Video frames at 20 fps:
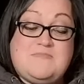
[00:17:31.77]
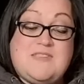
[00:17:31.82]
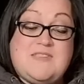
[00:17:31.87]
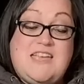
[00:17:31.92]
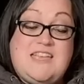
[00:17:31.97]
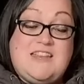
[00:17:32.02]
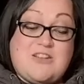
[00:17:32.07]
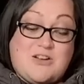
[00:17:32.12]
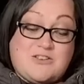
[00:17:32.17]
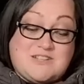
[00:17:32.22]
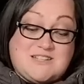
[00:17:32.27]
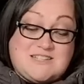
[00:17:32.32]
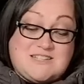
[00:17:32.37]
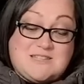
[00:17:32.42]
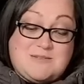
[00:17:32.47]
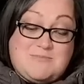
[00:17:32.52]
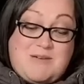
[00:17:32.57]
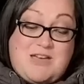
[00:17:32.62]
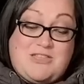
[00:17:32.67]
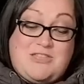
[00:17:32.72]
He nodded
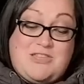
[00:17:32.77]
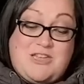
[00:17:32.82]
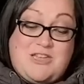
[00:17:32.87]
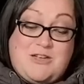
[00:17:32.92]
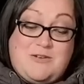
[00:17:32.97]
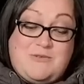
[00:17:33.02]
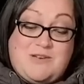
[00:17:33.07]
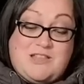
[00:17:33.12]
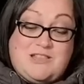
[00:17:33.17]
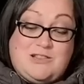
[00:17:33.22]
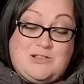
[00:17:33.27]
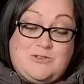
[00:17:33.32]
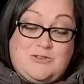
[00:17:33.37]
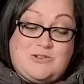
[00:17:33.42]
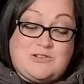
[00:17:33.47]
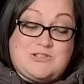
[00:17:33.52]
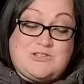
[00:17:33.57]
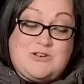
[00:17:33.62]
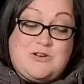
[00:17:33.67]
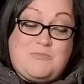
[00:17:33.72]
to Matthew and
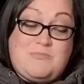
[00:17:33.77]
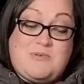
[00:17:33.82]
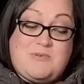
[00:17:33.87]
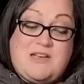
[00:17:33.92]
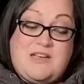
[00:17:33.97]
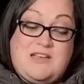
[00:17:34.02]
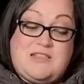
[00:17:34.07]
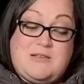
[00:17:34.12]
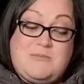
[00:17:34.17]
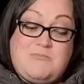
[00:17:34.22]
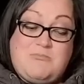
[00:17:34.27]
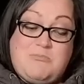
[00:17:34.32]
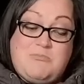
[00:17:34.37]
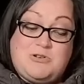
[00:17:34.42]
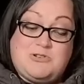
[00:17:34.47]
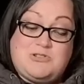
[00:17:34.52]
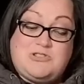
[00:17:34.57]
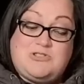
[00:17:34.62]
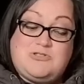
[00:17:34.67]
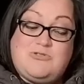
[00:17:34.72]
looked up at the
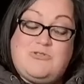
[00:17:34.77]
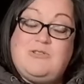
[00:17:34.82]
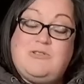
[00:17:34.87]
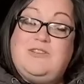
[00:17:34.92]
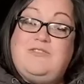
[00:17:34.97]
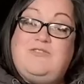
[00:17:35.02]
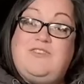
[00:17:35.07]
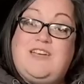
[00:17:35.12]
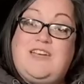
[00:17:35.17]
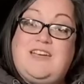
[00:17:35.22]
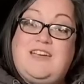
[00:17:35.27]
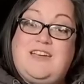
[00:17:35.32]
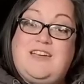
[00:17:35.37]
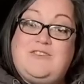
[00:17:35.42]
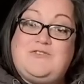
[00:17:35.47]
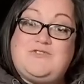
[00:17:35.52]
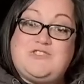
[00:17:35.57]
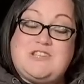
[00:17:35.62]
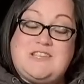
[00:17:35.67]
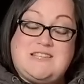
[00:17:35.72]
much taller figure
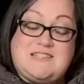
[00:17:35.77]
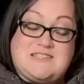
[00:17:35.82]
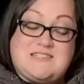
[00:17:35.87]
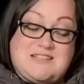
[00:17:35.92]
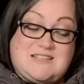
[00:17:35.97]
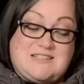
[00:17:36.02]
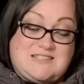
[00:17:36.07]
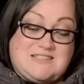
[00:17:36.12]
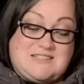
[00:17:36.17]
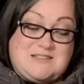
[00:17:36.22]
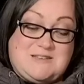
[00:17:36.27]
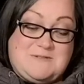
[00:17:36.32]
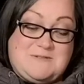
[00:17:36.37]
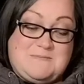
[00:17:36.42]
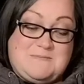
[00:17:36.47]
of Jesus.